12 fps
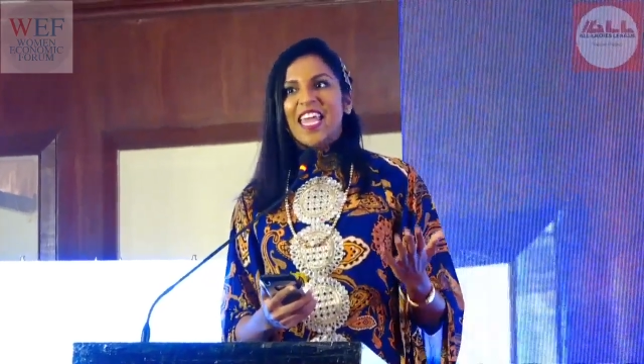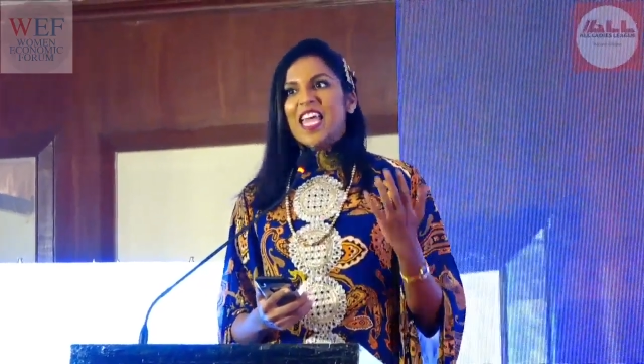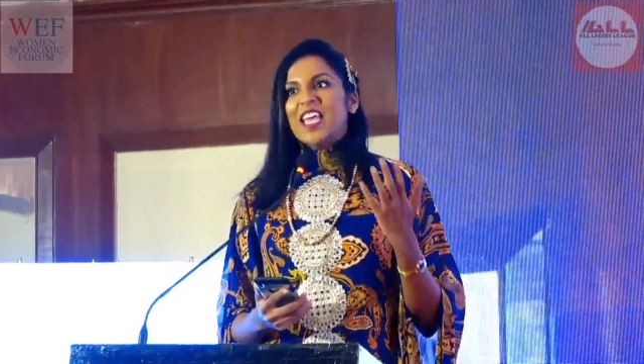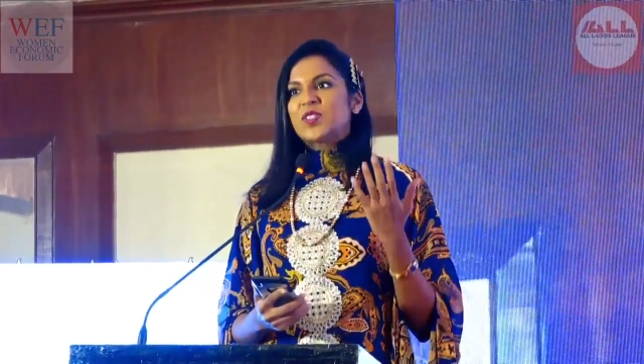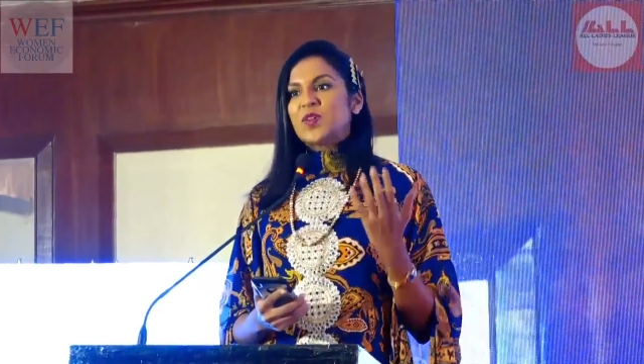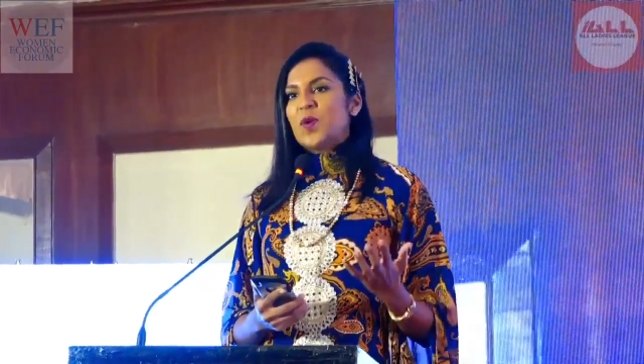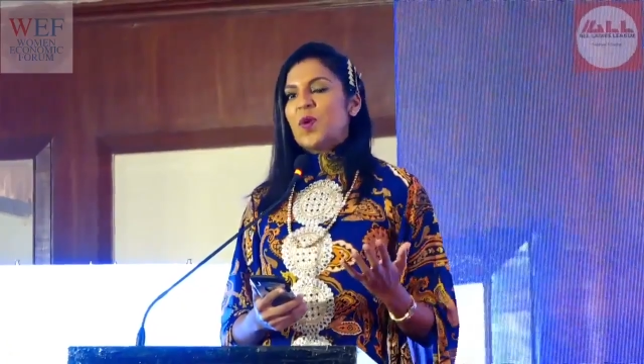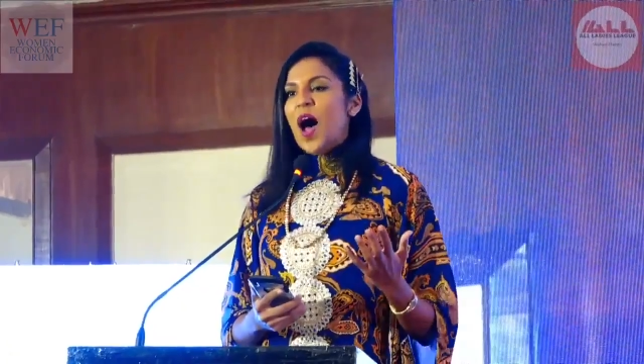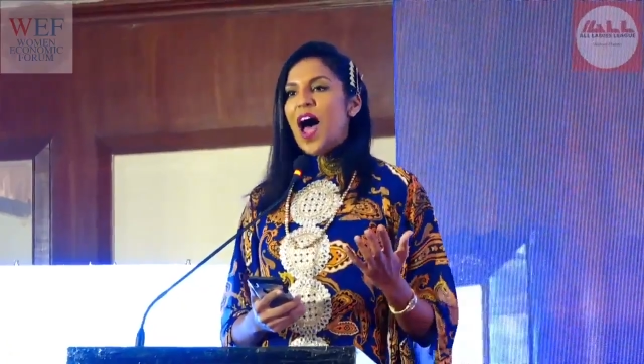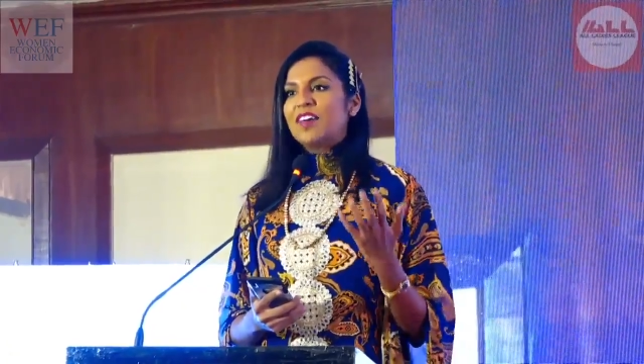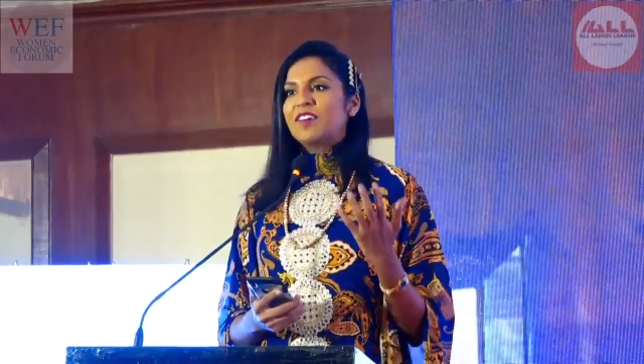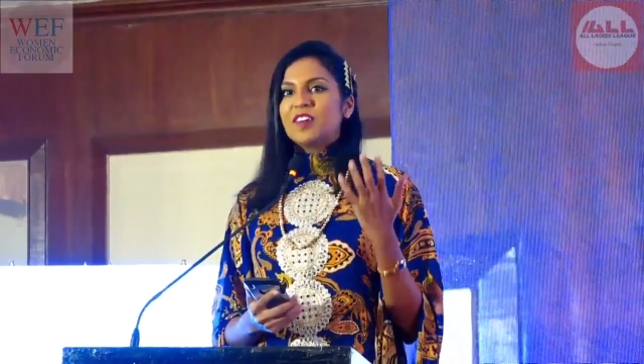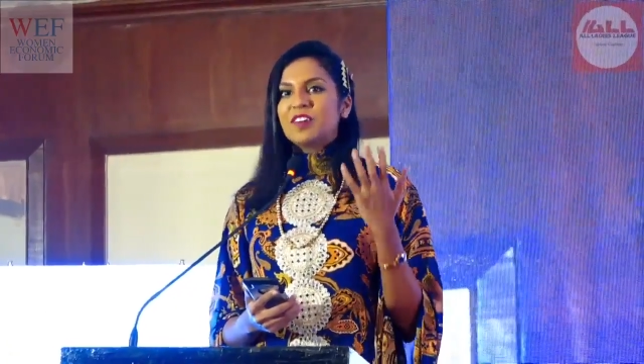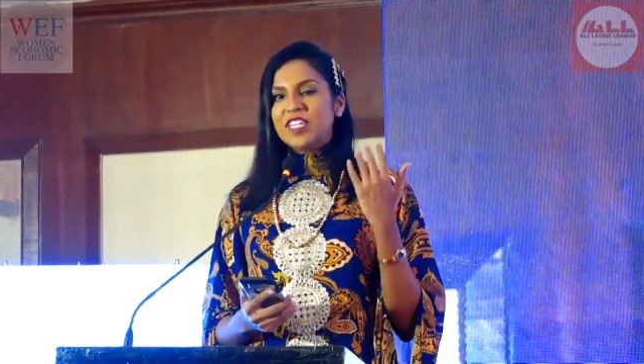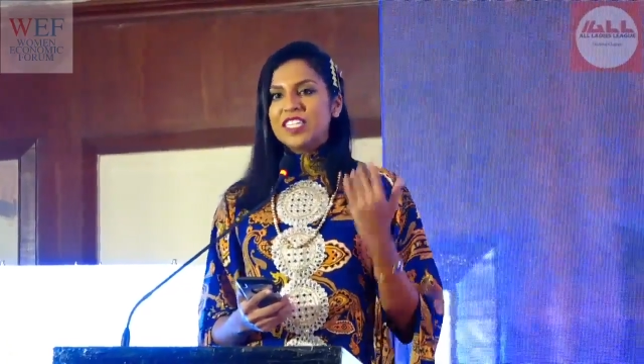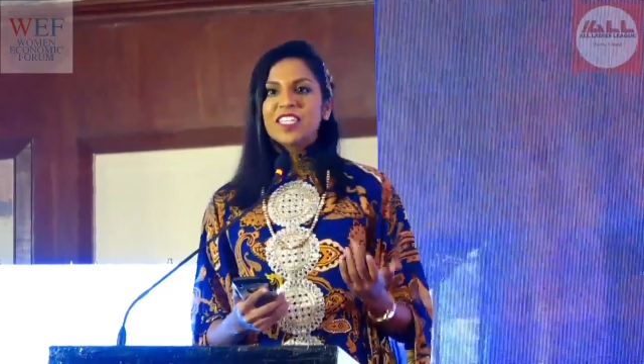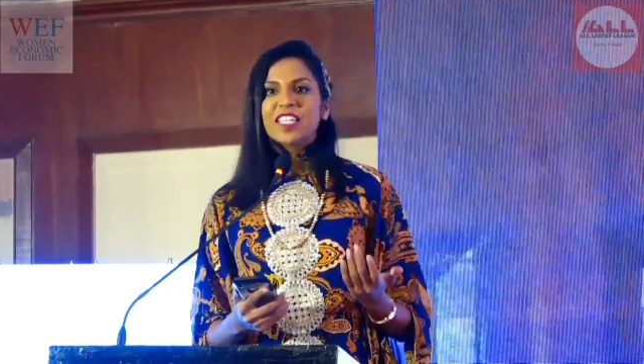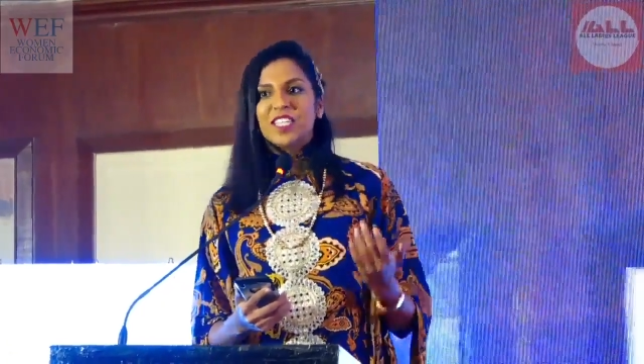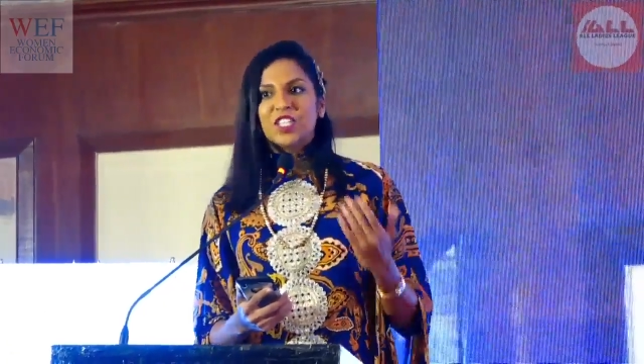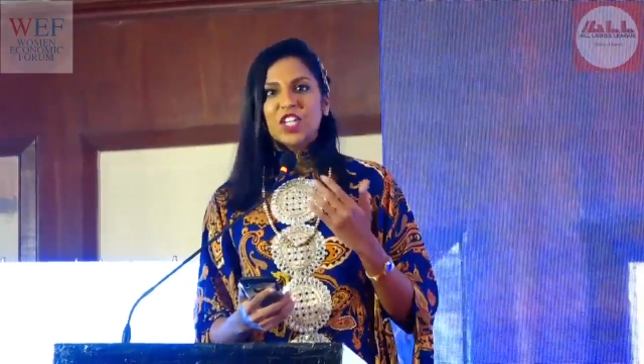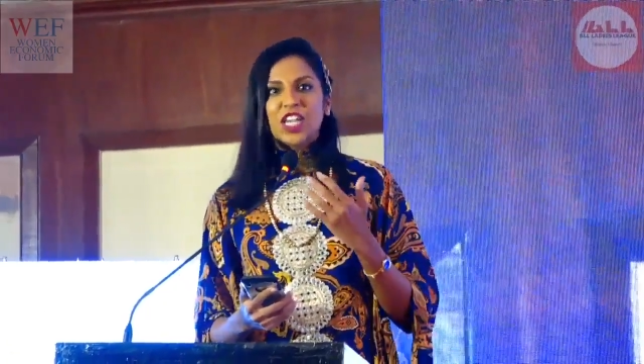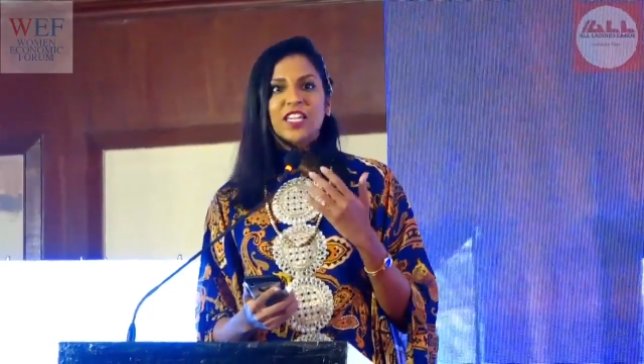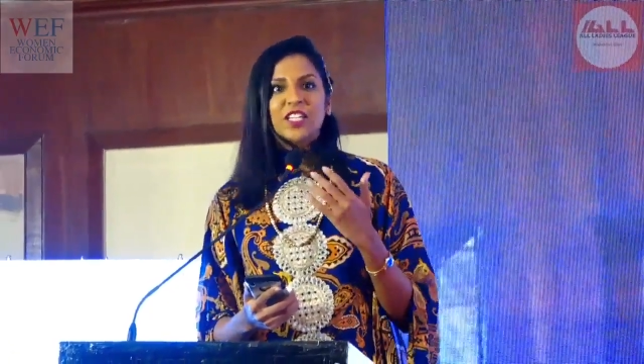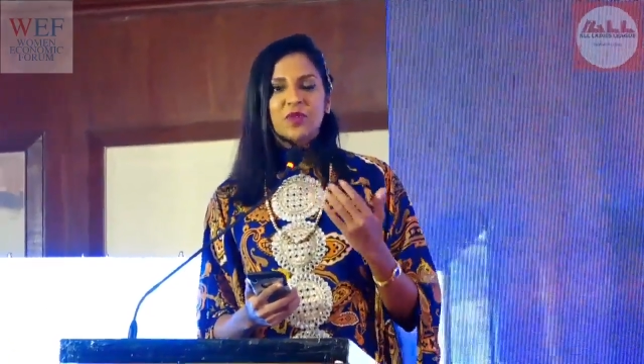So I've recently
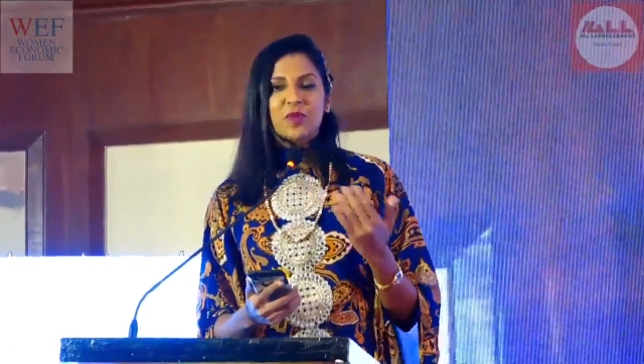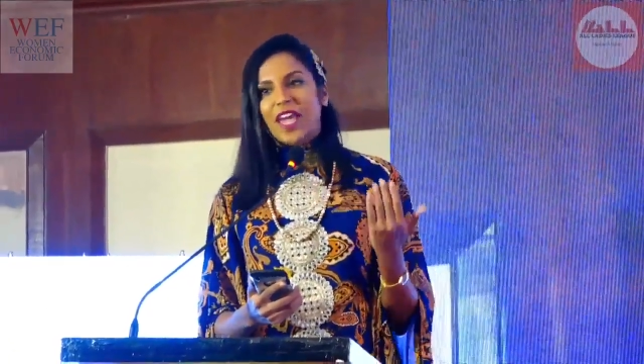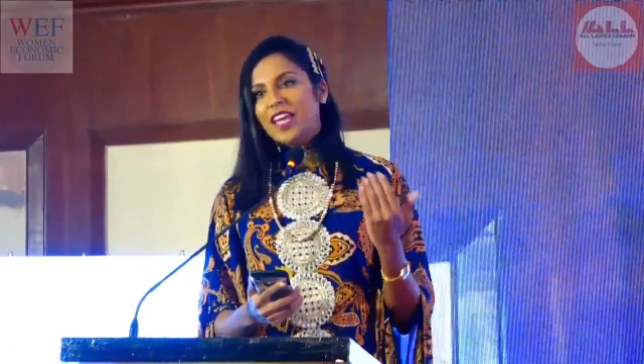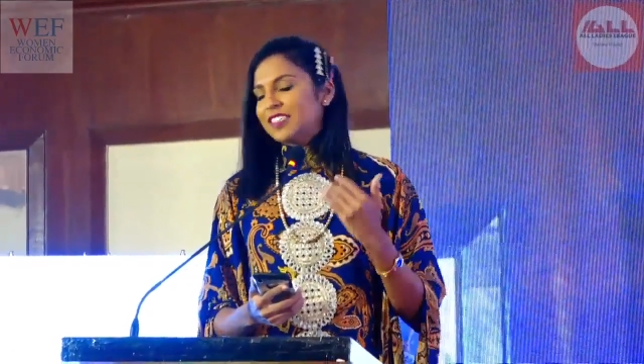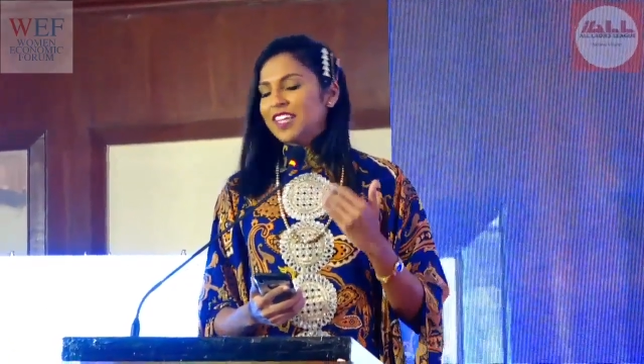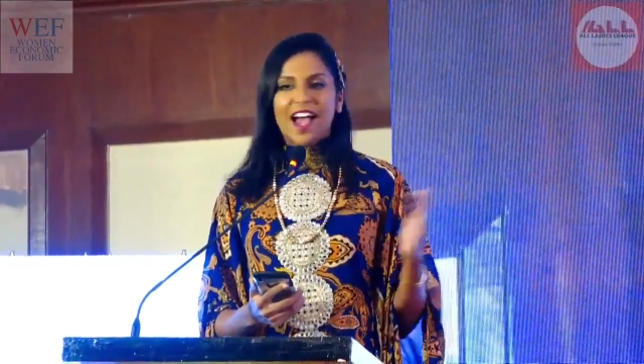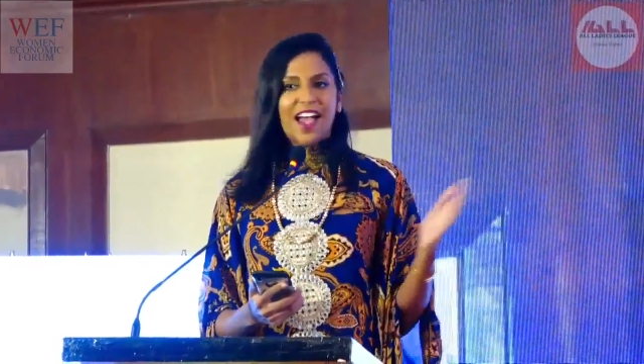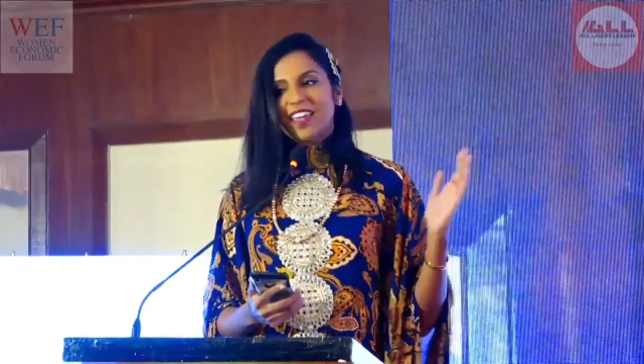changed my entire